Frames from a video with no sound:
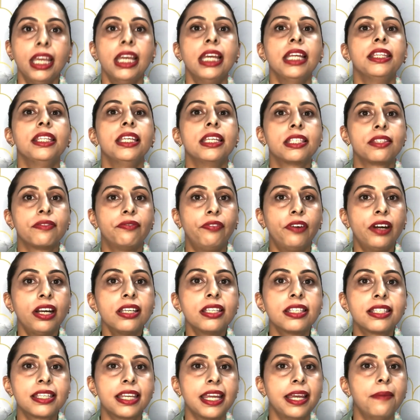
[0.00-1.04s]
This first
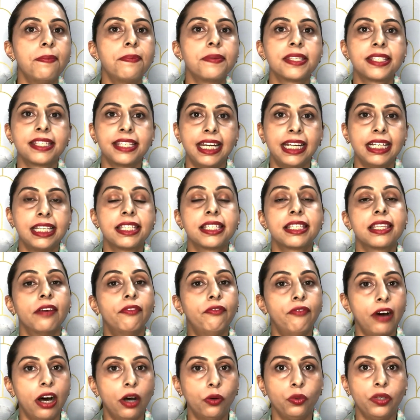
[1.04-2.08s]
step sets the
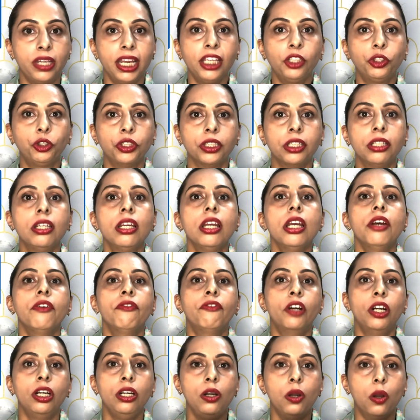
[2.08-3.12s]
foundation
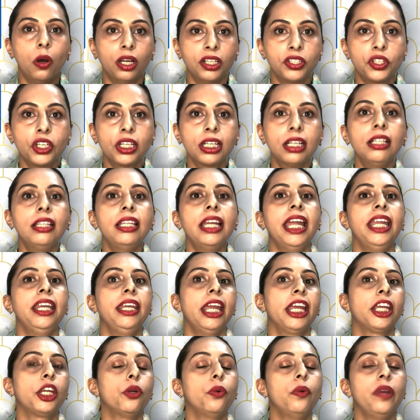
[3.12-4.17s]
for logical and
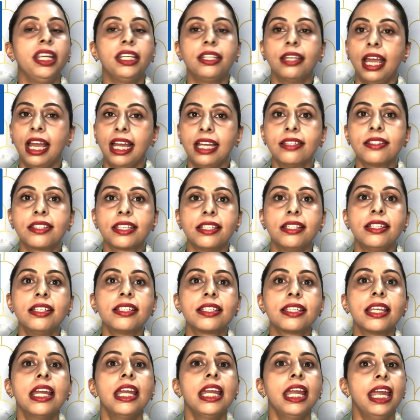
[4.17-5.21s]
accurate answers
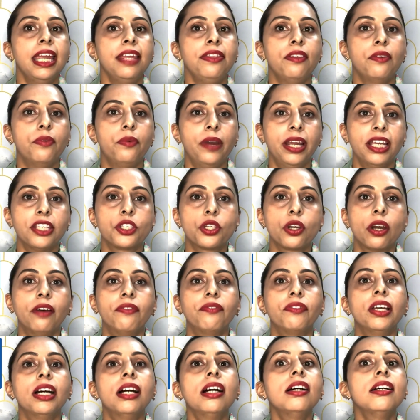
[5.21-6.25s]
in the rest of
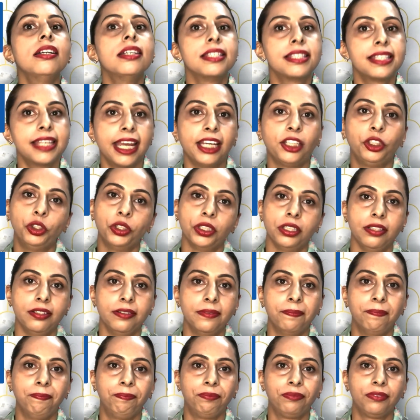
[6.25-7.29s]
the section.
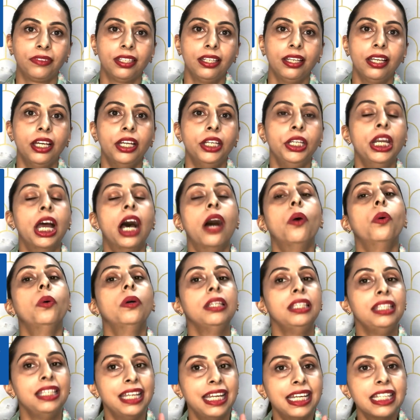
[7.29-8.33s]
Now,
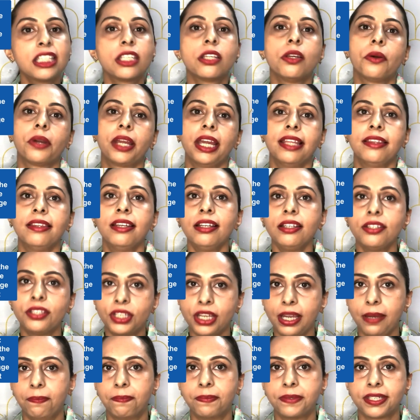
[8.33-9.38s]
let's look at the
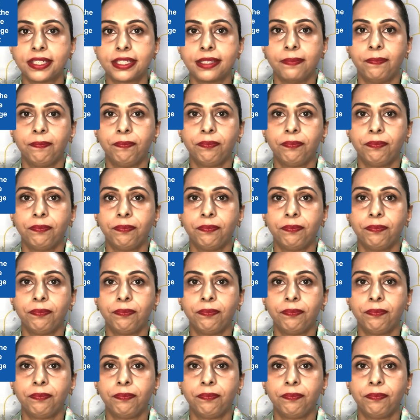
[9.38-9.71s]
tips.